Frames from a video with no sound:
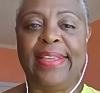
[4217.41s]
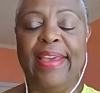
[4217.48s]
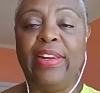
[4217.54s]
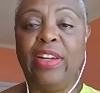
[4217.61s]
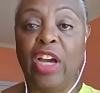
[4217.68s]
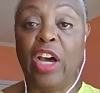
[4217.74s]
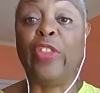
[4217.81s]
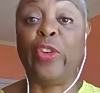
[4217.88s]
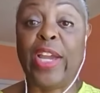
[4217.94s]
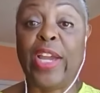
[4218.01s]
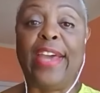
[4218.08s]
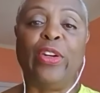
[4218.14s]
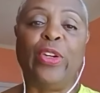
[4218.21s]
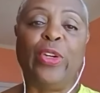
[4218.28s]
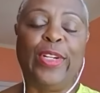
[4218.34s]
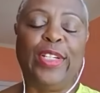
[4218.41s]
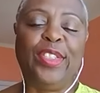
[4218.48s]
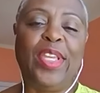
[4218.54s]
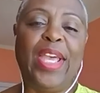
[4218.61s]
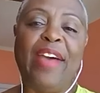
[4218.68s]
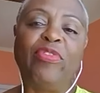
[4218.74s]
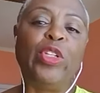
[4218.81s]
and other categories
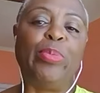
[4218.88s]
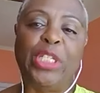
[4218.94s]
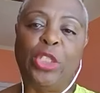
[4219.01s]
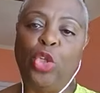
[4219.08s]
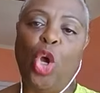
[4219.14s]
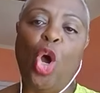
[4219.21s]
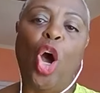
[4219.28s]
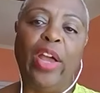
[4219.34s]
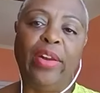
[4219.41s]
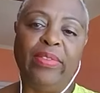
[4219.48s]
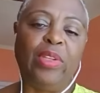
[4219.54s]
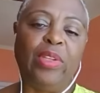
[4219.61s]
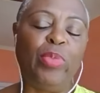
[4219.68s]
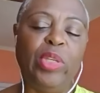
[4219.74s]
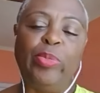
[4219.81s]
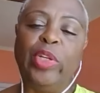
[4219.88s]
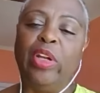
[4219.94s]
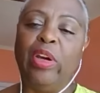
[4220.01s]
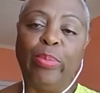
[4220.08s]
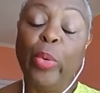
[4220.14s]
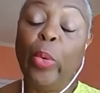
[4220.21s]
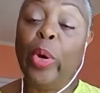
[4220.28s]
have to be taught, that people
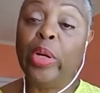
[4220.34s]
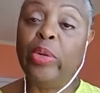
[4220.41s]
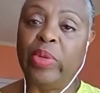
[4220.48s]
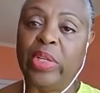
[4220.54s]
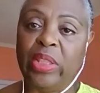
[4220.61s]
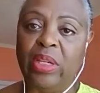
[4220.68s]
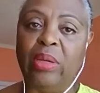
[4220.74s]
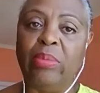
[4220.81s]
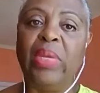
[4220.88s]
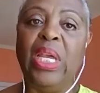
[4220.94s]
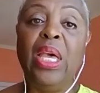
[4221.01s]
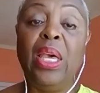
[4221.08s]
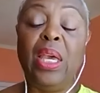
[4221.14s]
aren't born with them.